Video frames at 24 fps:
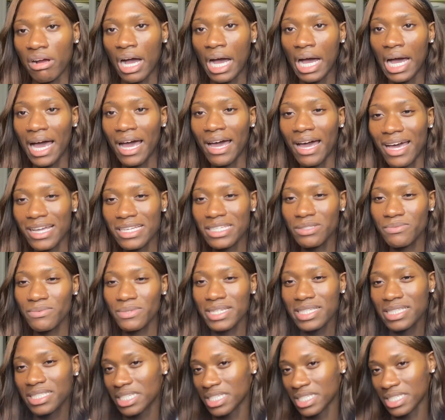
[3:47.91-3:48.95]
I, I just
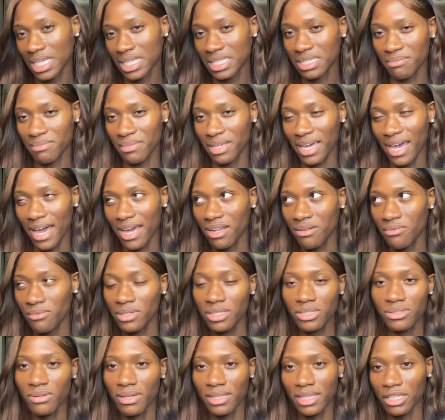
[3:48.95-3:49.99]
really just sucked some dick. I didn't
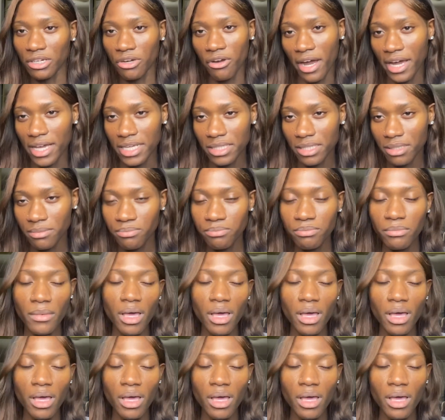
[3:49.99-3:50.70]
really do nothing crazy.